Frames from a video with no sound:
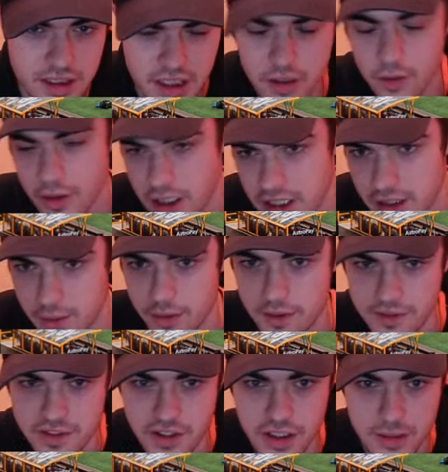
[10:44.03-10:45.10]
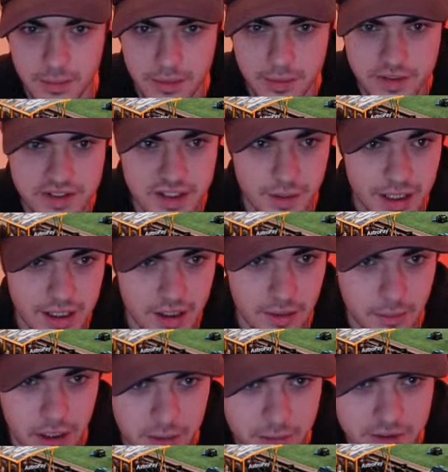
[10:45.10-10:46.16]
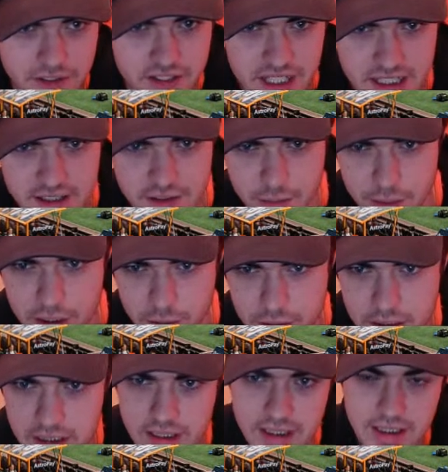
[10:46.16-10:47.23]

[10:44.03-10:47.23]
All right, they were offside, but we still had our moments then as well.